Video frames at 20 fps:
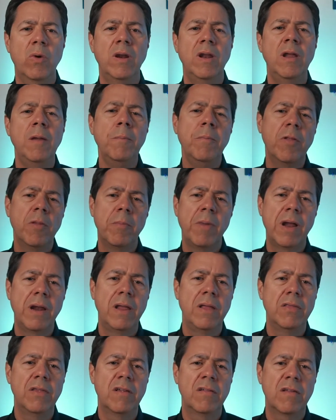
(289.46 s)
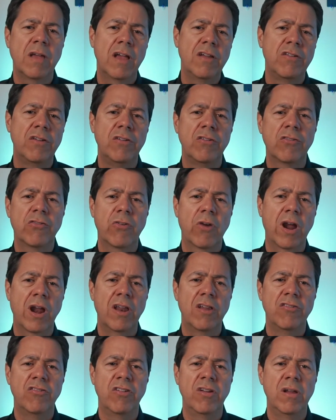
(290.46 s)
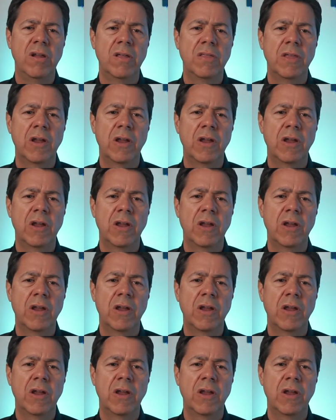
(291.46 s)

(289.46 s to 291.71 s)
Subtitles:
implementing this hedging strategy,